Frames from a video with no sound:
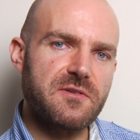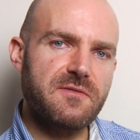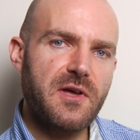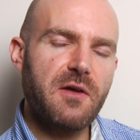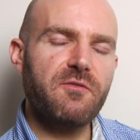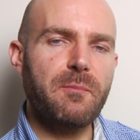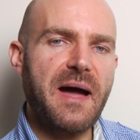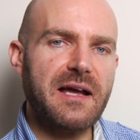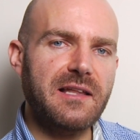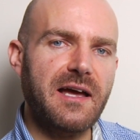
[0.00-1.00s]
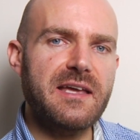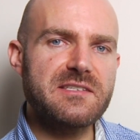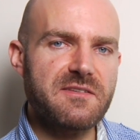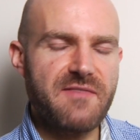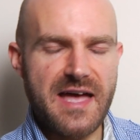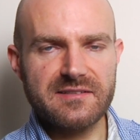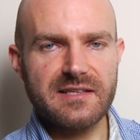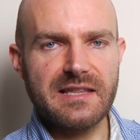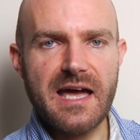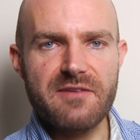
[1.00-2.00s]
of the backlight isn't there
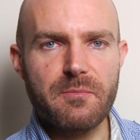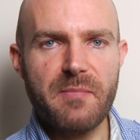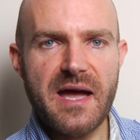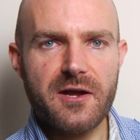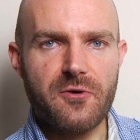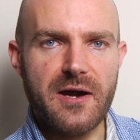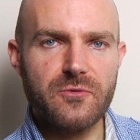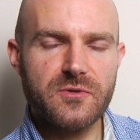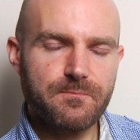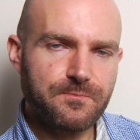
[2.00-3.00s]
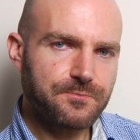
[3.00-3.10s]
to light the background.